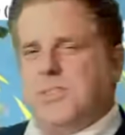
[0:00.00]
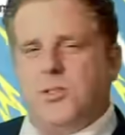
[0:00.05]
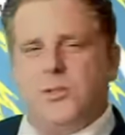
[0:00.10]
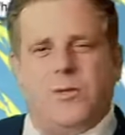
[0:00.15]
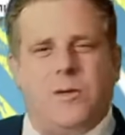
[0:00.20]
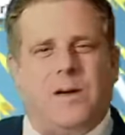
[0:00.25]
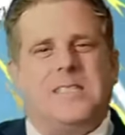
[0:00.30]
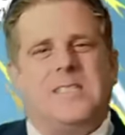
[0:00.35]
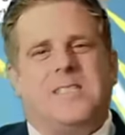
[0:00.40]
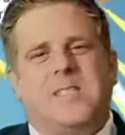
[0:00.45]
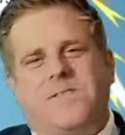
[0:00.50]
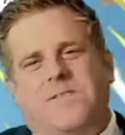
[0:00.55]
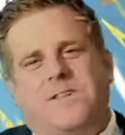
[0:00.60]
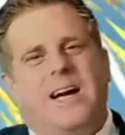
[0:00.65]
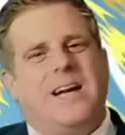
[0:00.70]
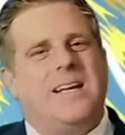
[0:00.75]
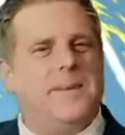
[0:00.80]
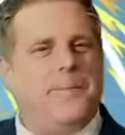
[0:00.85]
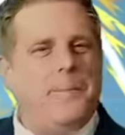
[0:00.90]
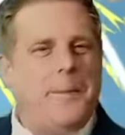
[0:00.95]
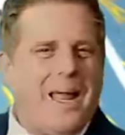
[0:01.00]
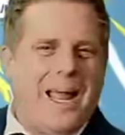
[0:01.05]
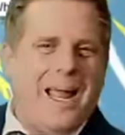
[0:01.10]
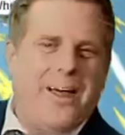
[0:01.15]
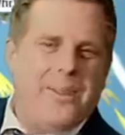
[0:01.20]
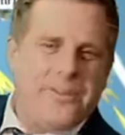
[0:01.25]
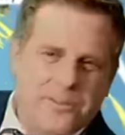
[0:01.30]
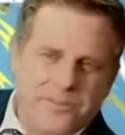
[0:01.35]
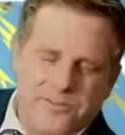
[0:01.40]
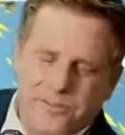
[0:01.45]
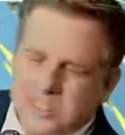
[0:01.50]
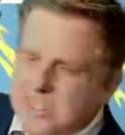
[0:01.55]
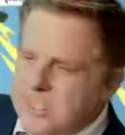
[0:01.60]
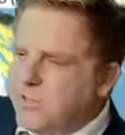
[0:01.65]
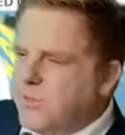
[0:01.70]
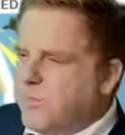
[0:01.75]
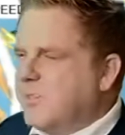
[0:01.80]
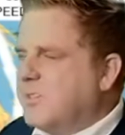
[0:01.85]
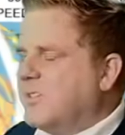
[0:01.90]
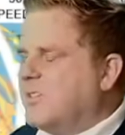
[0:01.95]
it tries to find the path of
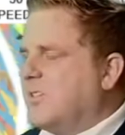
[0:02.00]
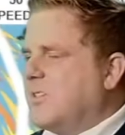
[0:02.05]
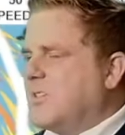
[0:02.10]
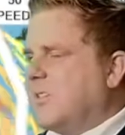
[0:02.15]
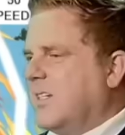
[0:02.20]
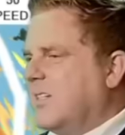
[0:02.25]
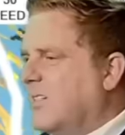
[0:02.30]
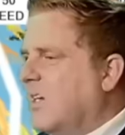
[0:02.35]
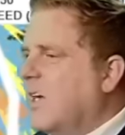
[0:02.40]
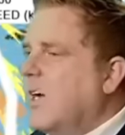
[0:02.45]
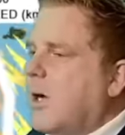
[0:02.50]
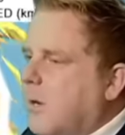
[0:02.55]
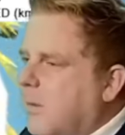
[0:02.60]
least resistance.